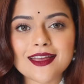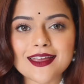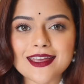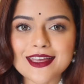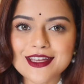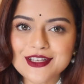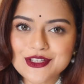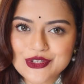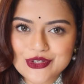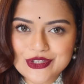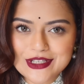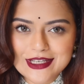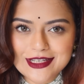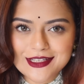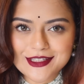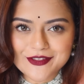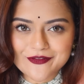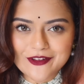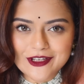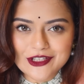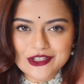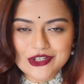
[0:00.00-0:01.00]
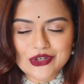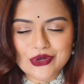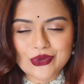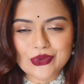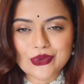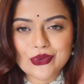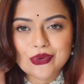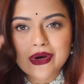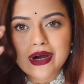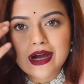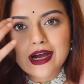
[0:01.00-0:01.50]
In today's
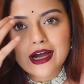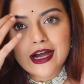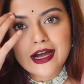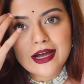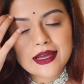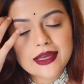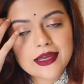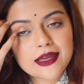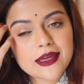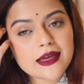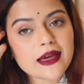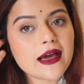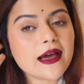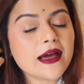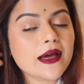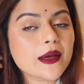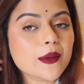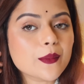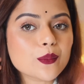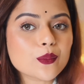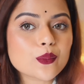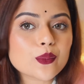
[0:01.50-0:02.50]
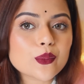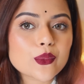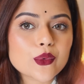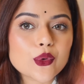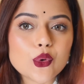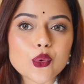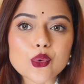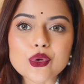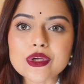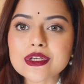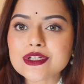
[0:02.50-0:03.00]
video, I am
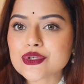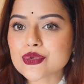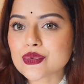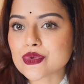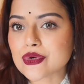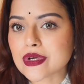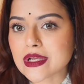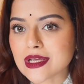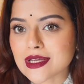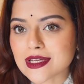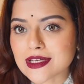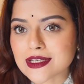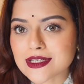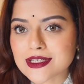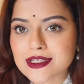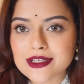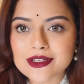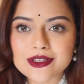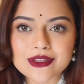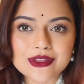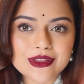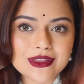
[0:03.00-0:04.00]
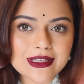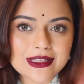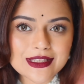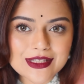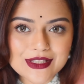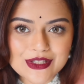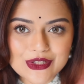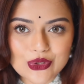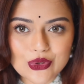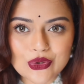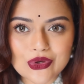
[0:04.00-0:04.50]
going to create
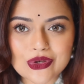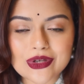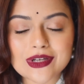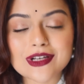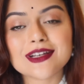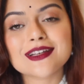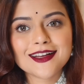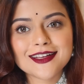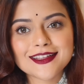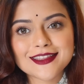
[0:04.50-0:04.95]
this look.